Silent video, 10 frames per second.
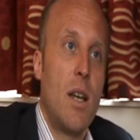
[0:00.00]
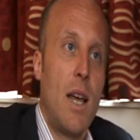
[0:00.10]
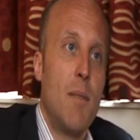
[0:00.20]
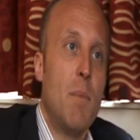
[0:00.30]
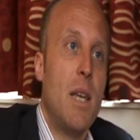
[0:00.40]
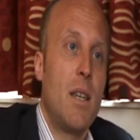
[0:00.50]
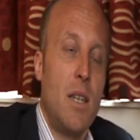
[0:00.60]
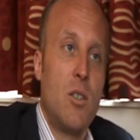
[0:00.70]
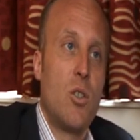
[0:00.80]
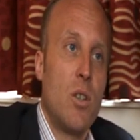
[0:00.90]
and make
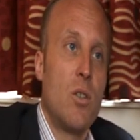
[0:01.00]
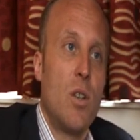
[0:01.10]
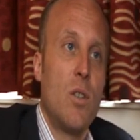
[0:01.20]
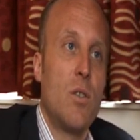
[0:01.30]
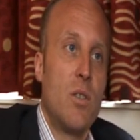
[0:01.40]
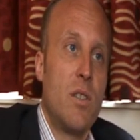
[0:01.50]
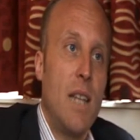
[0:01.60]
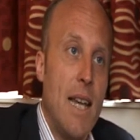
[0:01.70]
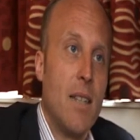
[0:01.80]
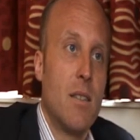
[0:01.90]
each other
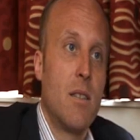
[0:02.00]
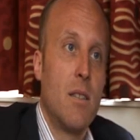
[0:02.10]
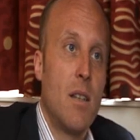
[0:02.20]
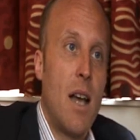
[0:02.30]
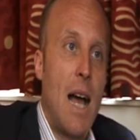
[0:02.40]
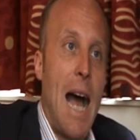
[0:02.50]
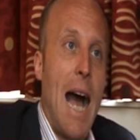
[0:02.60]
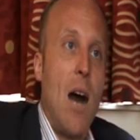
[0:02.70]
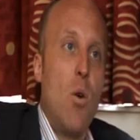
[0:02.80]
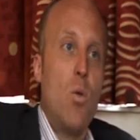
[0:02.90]
understand
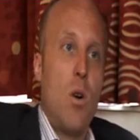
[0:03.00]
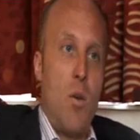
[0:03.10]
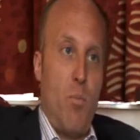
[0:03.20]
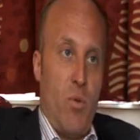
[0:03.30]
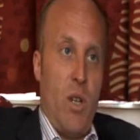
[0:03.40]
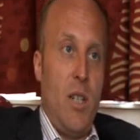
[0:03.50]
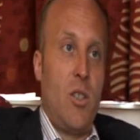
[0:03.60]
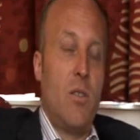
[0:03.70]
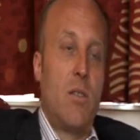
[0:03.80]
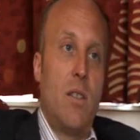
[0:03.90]
how
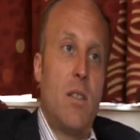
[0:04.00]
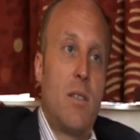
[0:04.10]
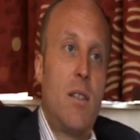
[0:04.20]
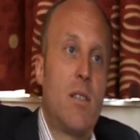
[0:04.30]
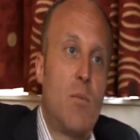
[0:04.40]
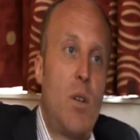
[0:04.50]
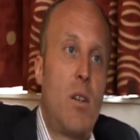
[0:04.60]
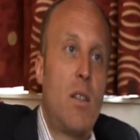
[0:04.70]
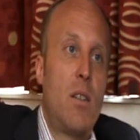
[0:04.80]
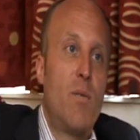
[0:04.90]
operations in a sales and
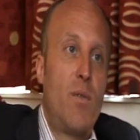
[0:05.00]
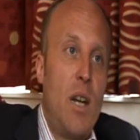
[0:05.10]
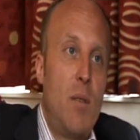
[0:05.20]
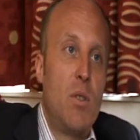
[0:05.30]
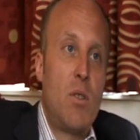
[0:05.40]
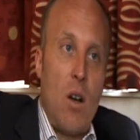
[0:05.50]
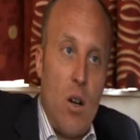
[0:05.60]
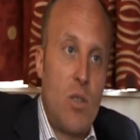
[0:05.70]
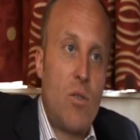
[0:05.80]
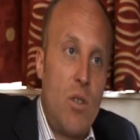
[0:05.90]
marketing environment
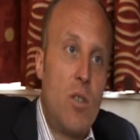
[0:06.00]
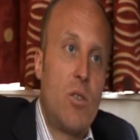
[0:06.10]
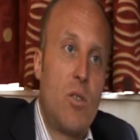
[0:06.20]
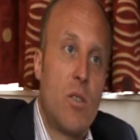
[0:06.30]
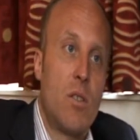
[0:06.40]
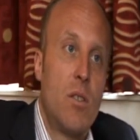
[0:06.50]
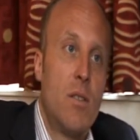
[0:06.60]
are structured.